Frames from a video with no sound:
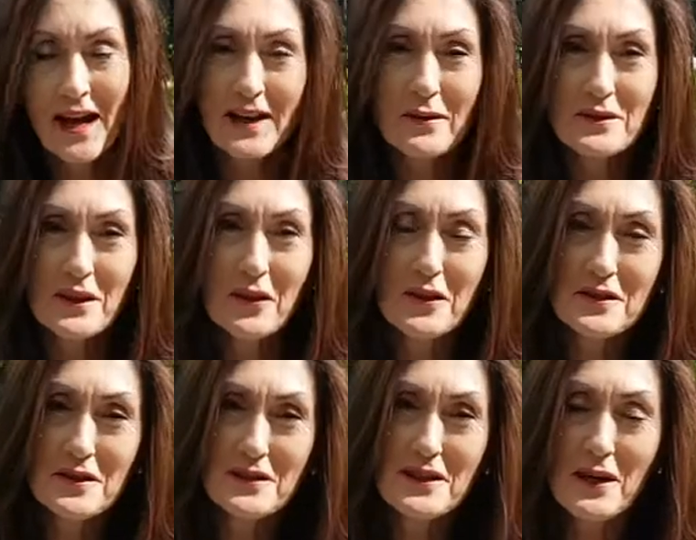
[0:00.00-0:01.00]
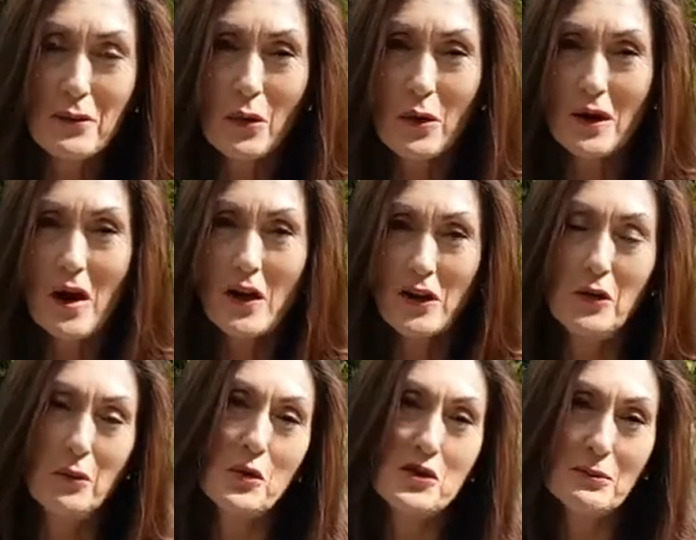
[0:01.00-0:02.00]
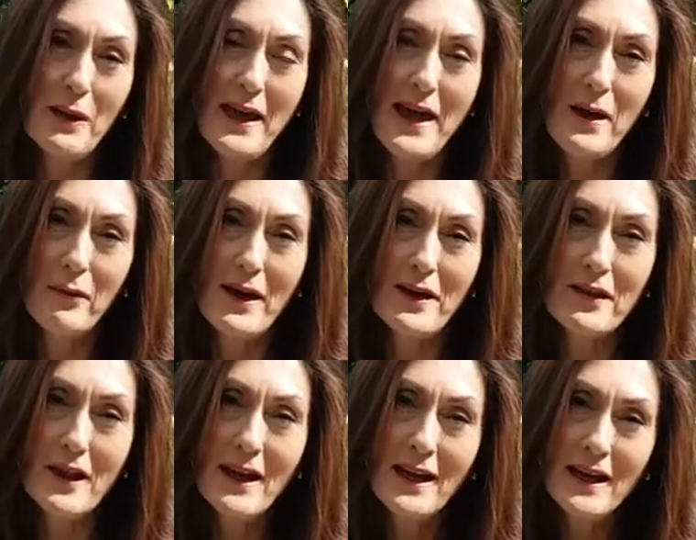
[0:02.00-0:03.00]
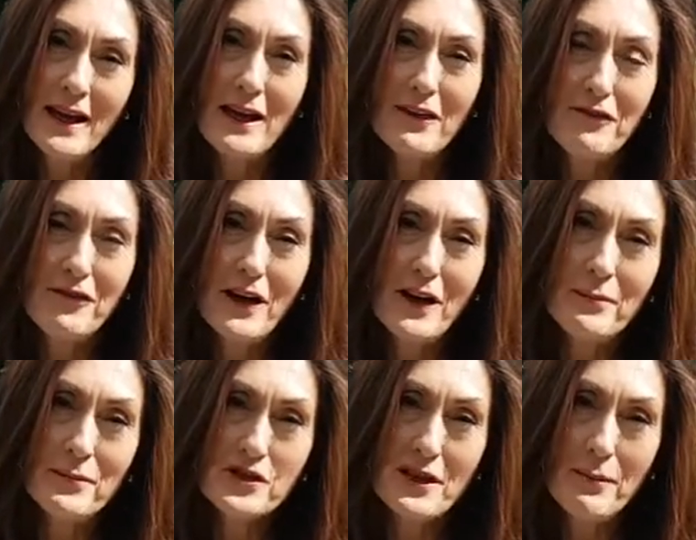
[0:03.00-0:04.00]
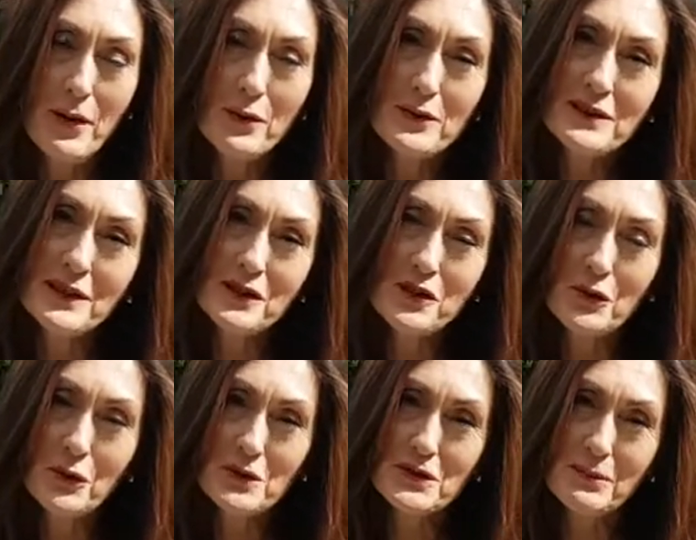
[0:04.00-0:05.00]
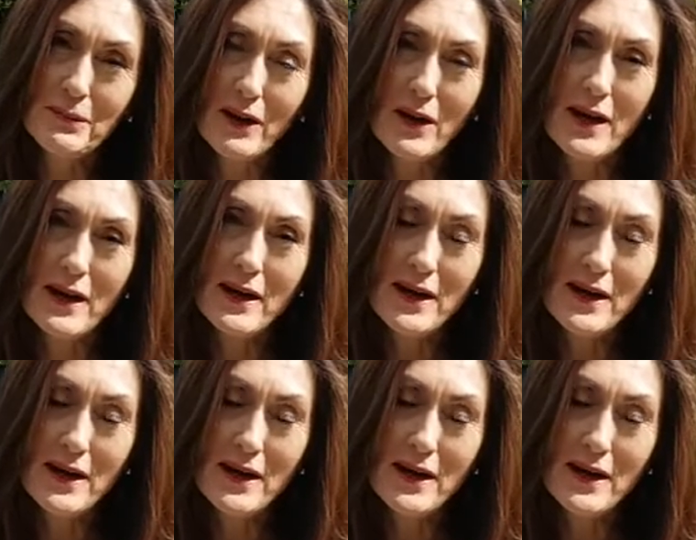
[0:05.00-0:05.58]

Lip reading: And I was curious to see what I could wash my hair with if shampoo is in short supply.